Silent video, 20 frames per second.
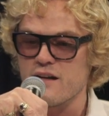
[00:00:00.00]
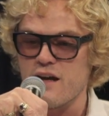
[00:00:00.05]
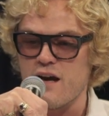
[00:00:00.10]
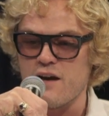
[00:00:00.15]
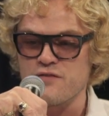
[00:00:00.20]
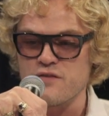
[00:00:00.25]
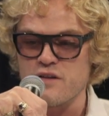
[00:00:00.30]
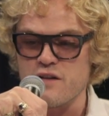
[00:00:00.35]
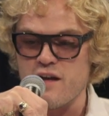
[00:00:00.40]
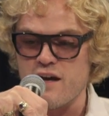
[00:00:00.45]

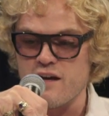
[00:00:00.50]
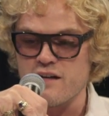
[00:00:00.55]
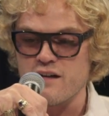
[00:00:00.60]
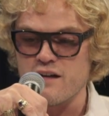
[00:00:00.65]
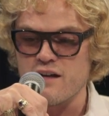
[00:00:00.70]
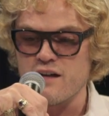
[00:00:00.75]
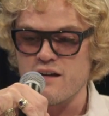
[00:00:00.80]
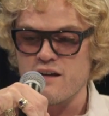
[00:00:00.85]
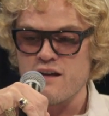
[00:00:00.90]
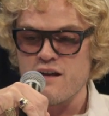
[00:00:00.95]
after that
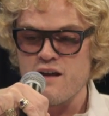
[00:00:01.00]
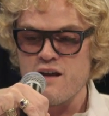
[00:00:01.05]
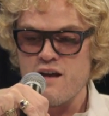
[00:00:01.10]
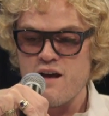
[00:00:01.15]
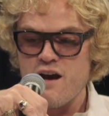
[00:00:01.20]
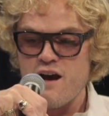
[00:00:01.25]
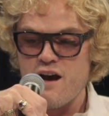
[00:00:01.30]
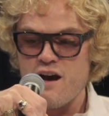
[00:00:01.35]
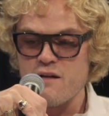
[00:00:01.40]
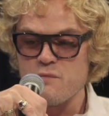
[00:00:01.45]

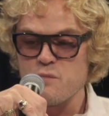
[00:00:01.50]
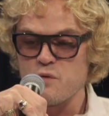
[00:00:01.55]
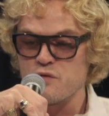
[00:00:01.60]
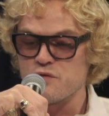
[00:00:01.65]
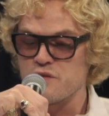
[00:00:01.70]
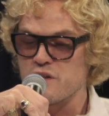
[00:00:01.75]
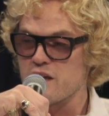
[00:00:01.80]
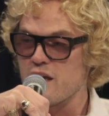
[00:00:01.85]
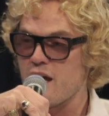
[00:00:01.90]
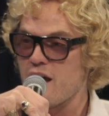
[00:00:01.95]
I
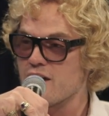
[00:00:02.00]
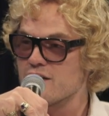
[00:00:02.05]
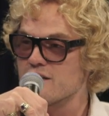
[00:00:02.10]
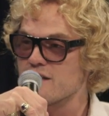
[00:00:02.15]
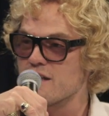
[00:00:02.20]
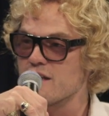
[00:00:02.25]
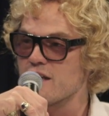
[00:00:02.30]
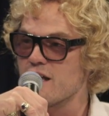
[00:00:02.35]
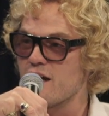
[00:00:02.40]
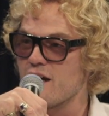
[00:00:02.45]
moved again,
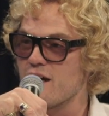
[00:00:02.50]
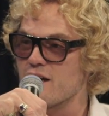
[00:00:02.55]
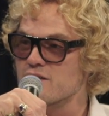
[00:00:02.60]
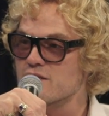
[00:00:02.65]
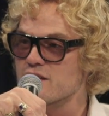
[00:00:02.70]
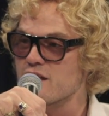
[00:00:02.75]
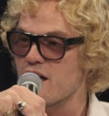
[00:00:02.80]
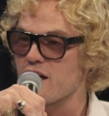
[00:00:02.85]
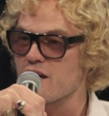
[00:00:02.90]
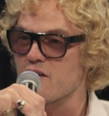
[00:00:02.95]
and
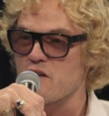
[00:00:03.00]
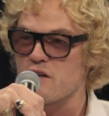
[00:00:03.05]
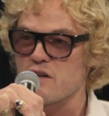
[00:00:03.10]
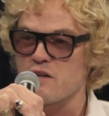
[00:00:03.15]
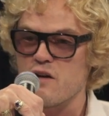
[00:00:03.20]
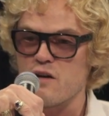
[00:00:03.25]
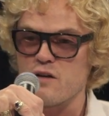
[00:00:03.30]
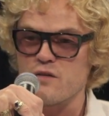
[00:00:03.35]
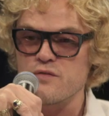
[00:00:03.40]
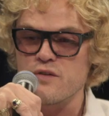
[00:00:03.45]
I got a
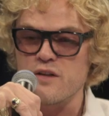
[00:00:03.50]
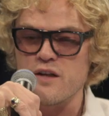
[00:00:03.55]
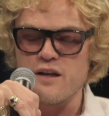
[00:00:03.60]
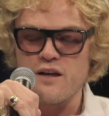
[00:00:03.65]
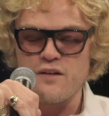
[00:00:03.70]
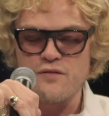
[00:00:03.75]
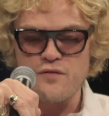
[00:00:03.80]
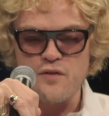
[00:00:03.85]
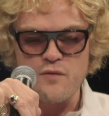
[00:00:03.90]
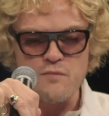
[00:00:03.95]
call
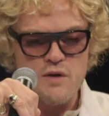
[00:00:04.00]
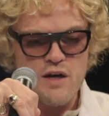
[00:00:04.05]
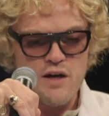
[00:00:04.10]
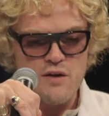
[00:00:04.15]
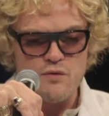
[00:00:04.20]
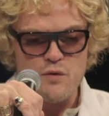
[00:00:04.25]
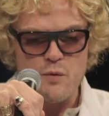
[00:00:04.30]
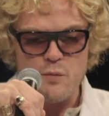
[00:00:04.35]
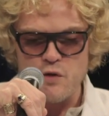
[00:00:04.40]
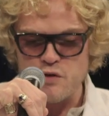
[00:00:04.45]
from
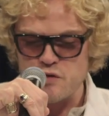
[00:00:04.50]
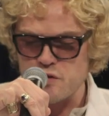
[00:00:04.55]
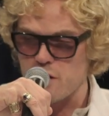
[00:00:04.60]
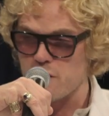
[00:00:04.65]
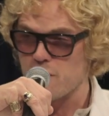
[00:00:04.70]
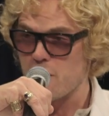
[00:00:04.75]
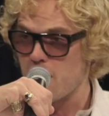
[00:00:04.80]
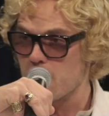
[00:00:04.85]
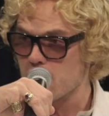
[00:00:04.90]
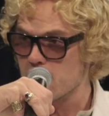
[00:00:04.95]
Roberto
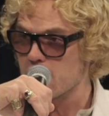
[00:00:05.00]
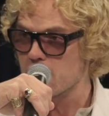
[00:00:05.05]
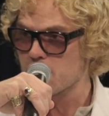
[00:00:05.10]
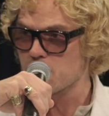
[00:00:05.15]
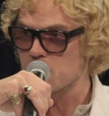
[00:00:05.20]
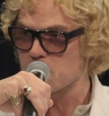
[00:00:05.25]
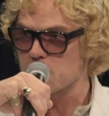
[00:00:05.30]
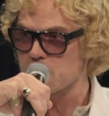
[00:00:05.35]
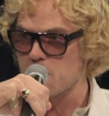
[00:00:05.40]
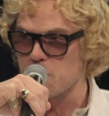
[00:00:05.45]
Cavalli,
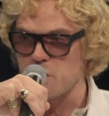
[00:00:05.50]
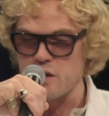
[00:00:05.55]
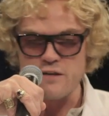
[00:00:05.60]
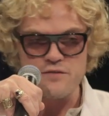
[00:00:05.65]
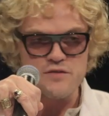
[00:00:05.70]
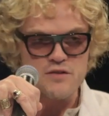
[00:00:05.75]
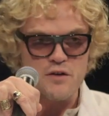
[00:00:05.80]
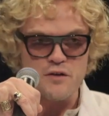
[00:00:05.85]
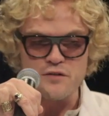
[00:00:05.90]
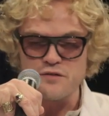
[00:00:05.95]
which I
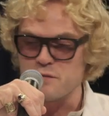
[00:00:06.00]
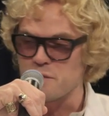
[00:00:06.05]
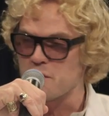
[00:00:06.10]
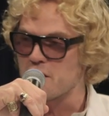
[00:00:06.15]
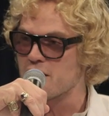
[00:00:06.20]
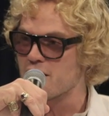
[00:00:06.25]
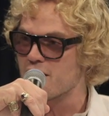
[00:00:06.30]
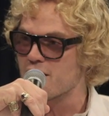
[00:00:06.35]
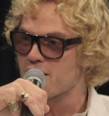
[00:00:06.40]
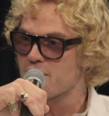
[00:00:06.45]
believe is going to
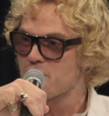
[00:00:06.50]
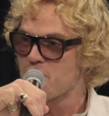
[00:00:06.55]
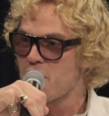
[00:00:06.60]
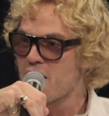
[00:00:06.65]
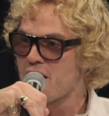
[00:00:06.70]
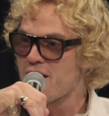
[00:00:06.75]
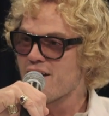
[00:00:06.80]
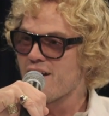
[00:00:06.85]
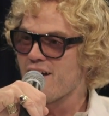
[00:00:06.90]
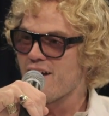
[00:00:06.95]
be here,
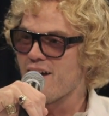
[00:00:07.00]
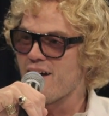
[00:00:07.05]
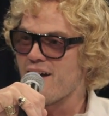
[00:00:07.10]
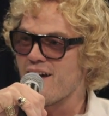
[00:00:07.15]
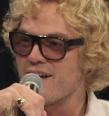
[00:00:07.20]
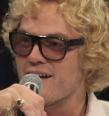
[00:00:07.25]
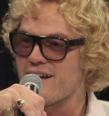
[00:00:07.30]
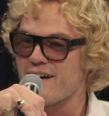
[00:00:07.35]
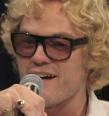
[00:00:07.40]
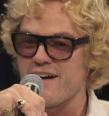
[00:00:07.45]

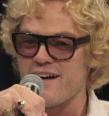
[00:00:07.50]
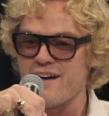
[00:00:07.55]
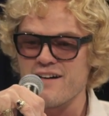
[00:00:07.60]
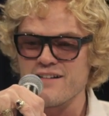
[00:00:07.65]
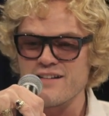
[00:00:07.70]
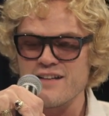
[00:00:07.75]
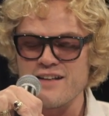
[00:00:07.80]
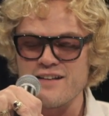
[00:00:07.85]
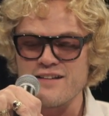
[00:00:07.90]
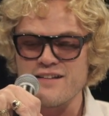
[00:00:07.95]
and
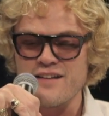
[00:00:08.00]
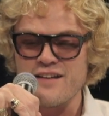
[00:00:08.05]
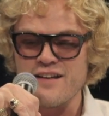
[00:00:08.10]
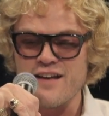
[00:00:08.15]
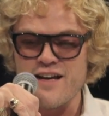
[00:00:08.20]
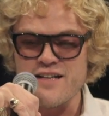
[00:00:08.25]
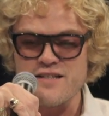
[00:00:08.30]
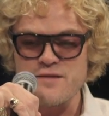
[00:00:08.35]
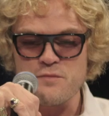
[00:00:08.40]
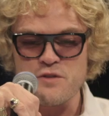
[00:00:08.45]
he
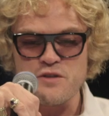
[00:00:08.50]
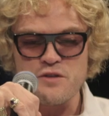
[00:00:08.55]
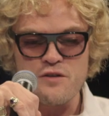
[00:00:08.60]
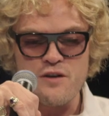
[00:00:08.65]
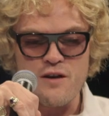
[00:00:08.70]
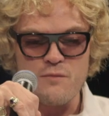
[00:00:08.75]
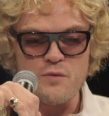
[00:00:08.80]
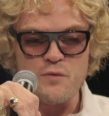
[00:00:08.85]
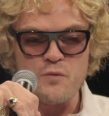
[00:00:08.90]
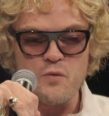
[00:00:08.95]
asked me to
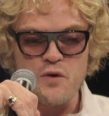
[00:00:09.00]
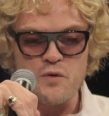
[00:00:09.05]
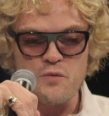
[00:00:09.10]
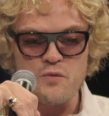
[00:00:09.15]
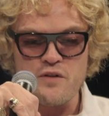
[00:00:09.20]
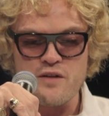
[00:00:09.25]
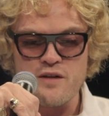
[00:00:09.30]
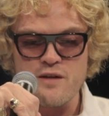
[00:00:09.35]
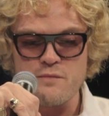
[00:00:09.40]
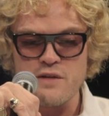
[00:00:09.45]
come and work
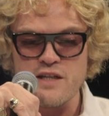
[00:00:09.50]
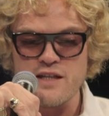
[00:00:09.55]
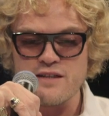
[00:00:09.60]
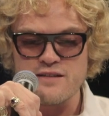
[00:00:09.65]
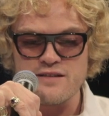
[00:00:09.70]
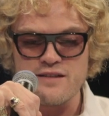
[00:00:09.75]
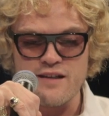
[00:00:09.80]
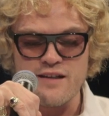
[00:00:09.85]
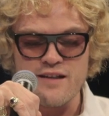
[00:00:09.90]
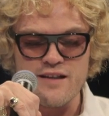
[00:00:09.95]
with him in
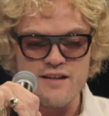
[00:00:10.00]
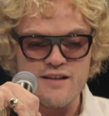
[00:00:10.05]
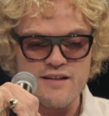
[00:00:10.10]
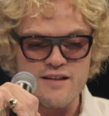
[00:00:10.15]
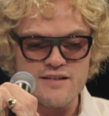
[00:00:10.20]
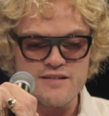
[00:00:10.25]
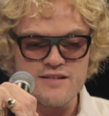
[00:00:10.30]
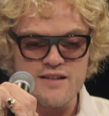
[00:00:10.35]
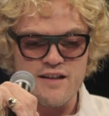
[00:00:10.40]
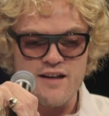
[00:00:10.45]
Italy. And
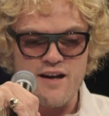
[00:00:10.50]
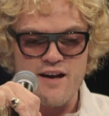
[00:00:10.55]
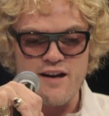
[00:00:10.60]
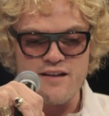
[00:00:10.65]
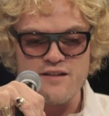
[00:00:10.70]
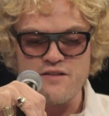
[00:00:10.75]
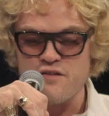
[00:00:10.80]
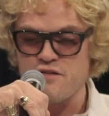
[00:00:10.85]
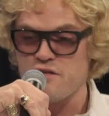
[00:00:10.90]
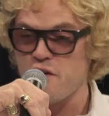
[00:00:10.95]
it's like I
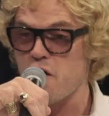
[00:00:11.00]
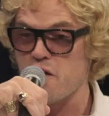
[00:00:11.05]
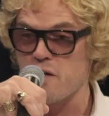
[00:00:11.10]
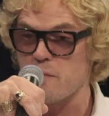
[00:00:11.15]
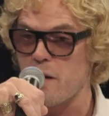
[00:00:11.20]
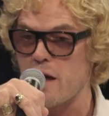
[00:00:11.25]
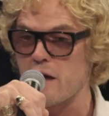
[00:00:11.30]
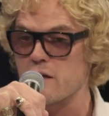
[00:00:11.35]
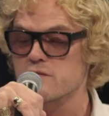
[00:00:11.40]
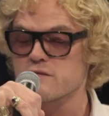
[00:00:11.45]
hadn't thought
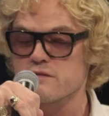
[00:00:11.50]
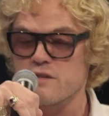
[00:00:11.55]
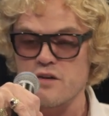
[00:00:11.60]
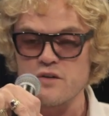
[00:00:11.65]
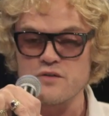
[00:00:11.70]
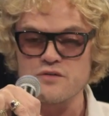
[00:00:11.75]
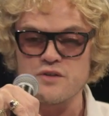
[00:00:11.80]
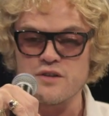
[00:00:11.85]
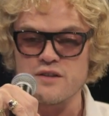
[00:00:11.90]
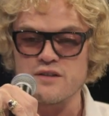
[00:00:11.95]
about
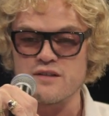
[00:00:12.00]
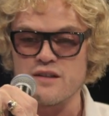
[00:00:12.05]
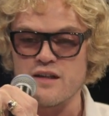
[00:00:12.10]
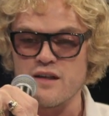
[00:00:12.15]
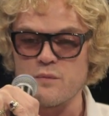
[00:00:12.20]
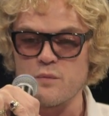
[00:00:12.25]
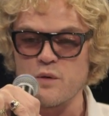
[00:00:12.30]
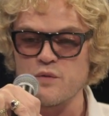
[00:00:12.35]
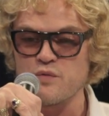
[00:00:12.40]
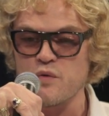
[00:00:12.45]
going to
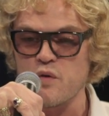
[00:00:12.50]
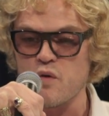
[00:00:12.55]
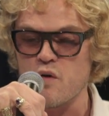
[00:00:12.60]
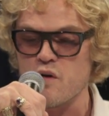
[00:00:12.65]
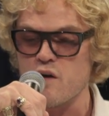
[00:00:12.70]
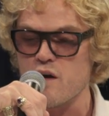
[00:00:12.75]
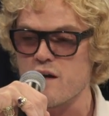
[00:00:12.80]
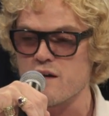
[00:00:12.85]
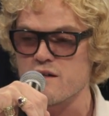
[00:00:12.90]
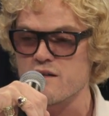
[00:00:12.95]
Italy
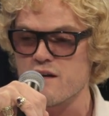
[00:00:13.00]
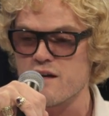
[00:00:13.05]
before,